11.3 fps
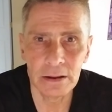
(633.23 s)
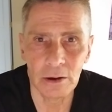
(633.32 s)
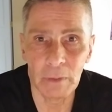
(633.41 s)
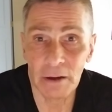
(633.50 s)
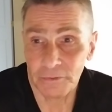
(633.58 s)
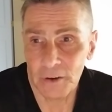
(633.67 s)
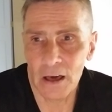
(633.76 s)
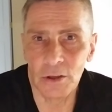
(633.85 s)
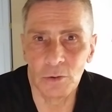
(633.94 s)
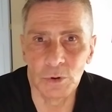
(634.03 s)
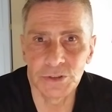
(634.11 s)
You know, my
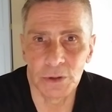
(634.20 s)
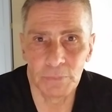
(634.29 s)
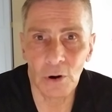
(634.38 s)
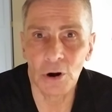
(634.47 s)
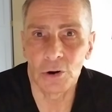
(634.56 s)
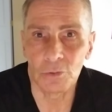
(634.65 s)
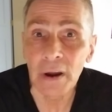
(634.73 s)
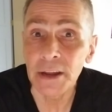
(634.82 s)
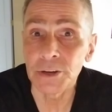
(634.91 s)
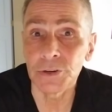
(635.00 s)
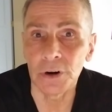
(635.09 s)
father was the park
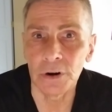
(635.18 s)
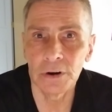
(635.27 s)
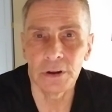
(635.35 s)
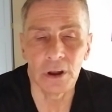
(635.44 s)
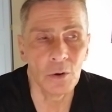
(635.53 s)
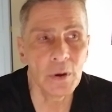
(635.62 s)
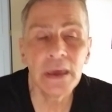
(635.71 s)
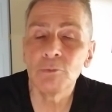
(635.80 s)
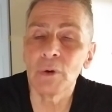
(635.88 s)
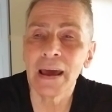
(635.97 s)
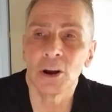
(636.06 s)
ranger. You know,
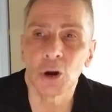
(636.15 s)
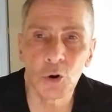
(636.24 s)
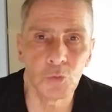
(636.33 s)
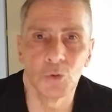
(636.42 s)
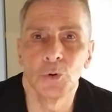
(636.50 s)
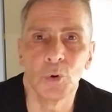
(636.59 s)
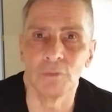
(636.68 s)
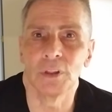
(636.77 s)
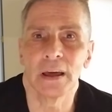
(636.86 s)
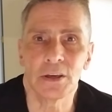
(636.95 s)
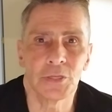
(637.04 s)
he ran a crew of
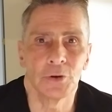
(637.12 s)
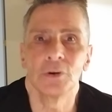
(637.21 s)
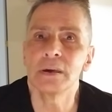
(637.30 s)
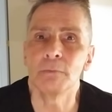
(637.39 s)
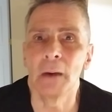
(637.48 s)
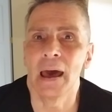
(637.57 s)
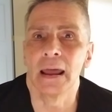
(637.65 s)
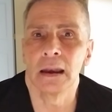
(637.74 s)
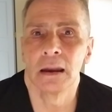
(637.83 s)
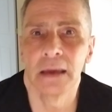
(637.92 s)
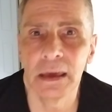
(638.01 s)
like 30 men.